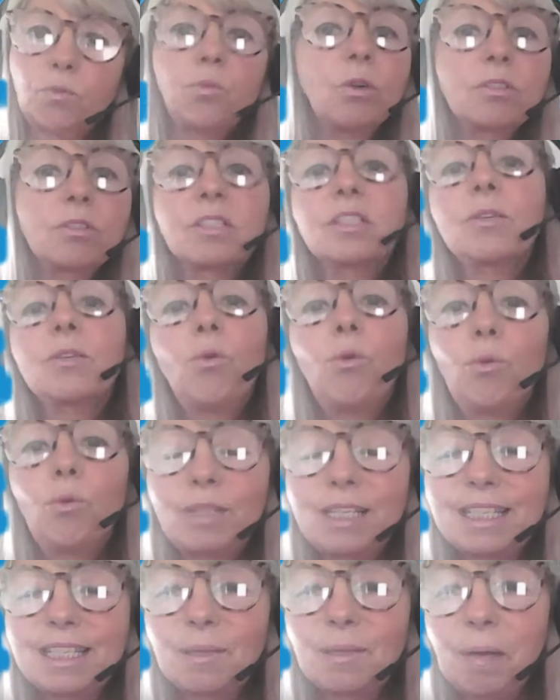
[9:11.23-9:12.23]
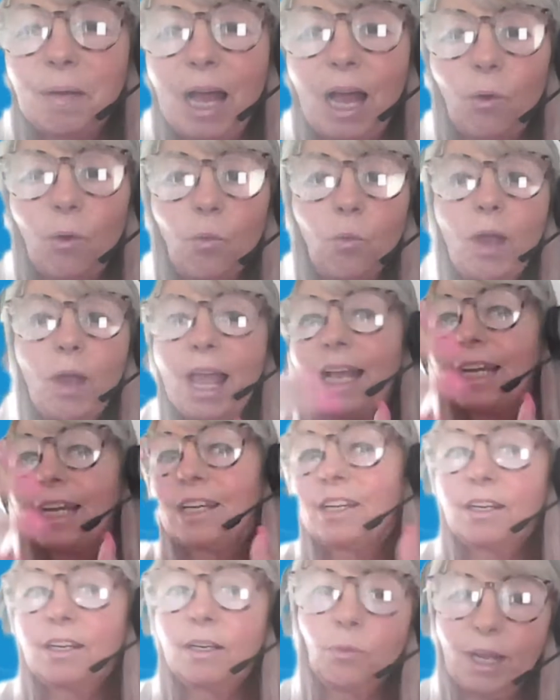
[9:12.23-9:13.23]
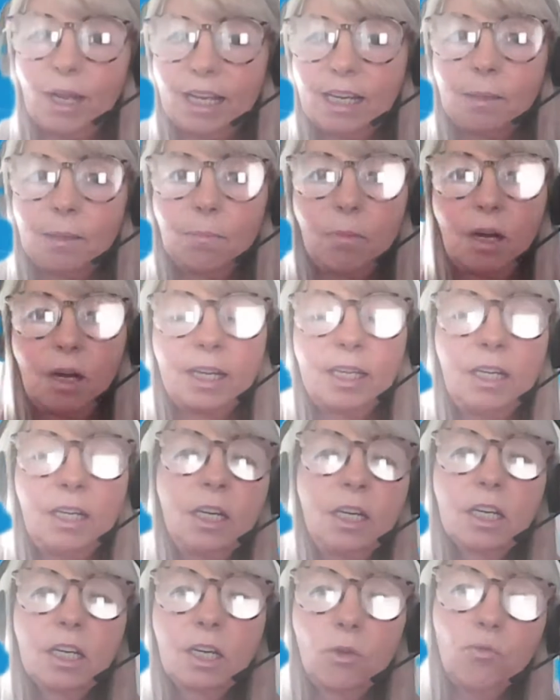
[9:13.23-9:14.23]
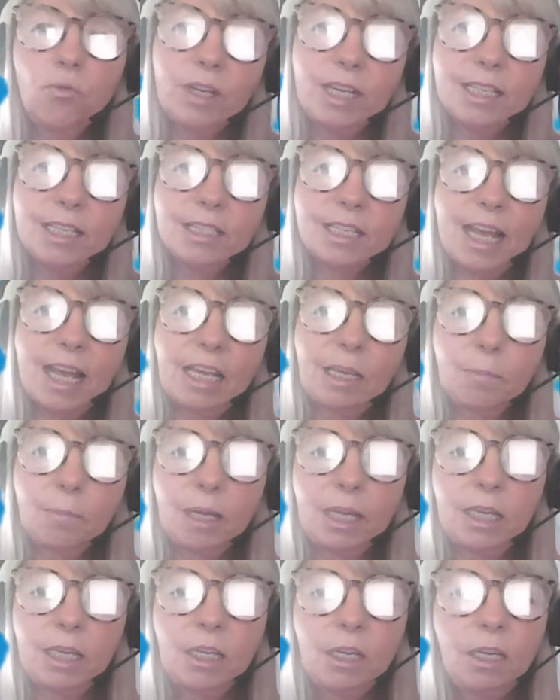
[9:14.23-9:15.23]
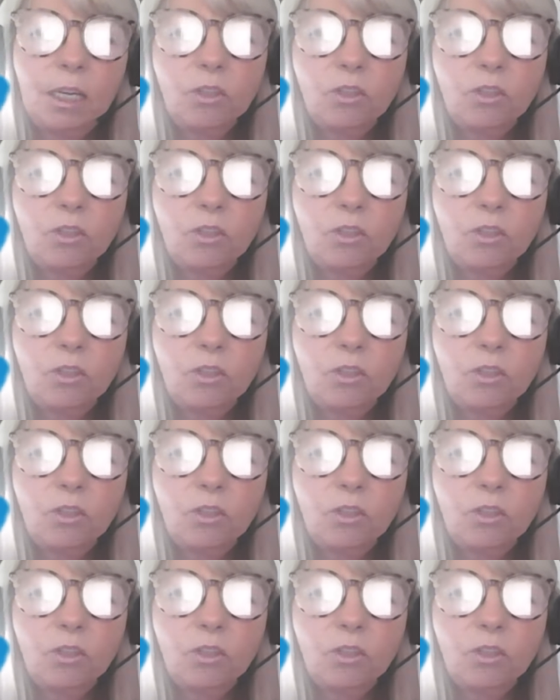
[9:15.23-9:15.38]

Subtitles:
What's all this about? Where can my career take me?